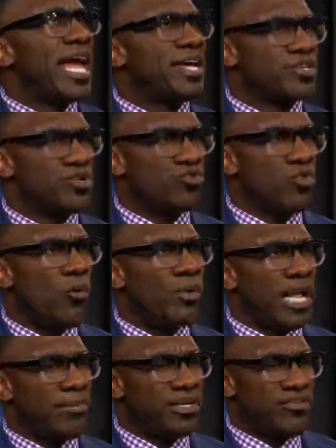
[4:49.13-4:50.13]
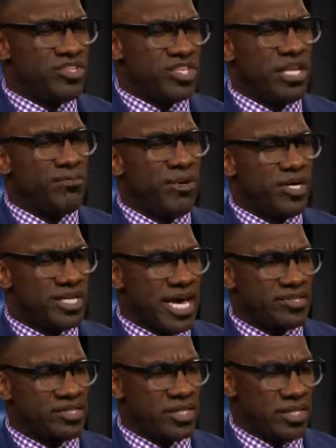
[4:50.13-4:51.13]
control, but I believe Jeannie Buss
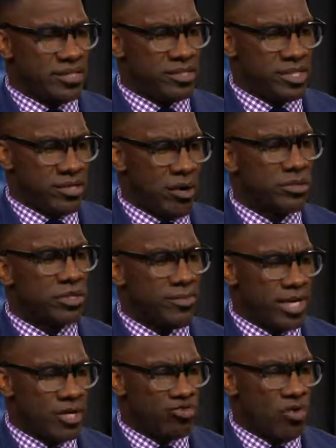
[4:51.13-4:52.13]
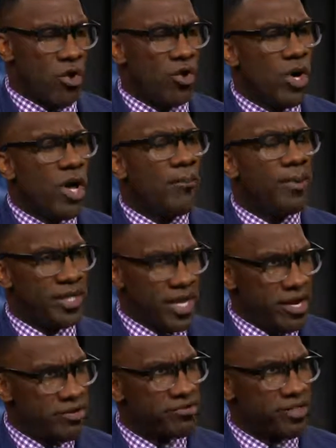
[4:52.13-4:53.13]
has the ultimate control. But
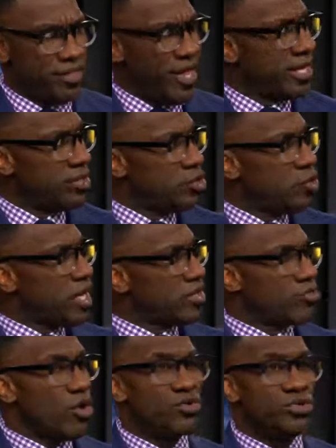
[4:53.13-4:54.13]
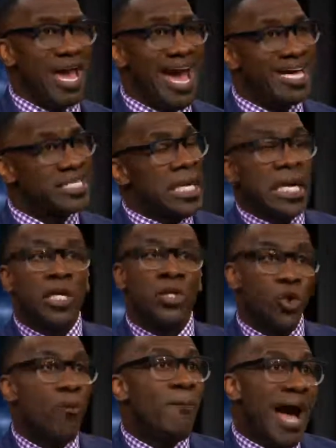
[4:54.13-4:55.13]
here's the thing. You get those guys,
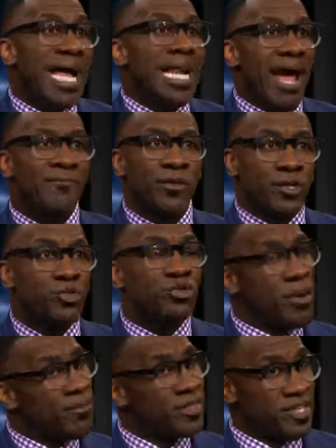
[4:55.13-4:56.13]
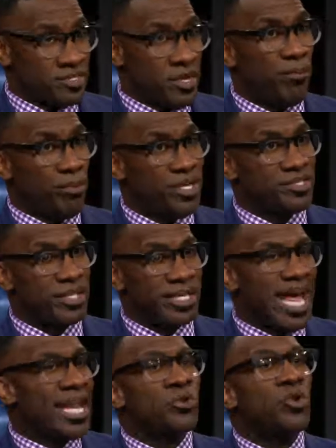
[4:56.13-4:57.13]
you might have to do something that's unprecedented.
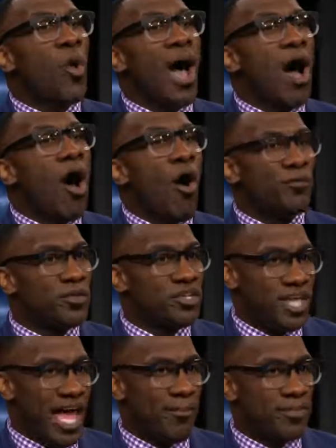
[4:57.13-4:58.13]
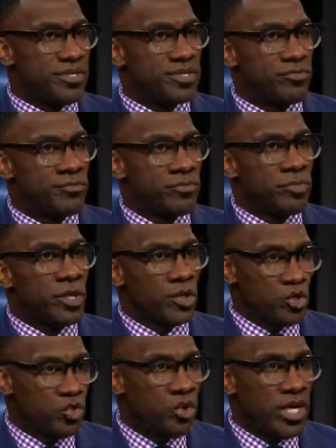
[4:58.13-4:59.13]
I don't know how often this happens.
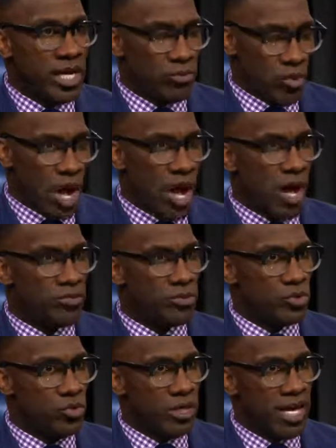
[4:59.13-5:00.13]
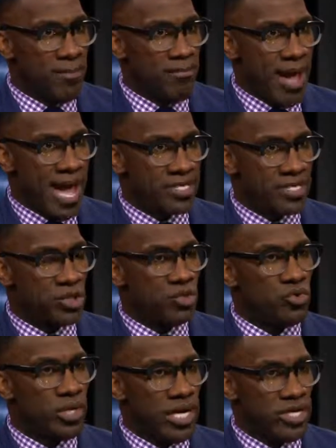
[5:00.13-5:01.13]
you get Rob, you get Magic,
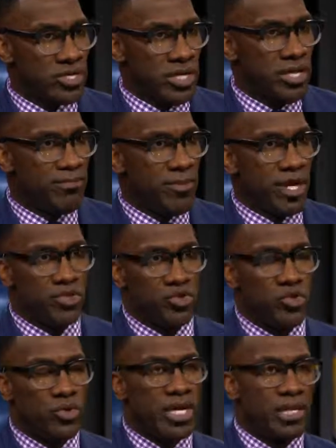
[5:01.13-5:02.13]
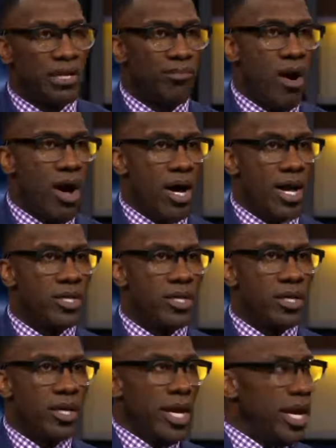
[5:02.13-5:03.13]
you get Jeannie Buss, you get LeBron,
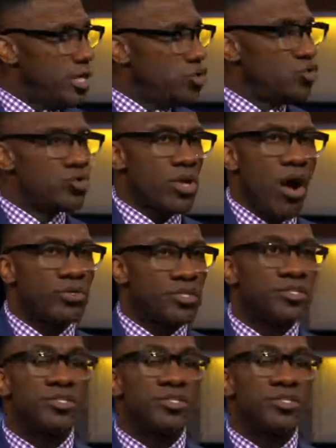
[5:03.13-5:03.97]
and you talk to them and says,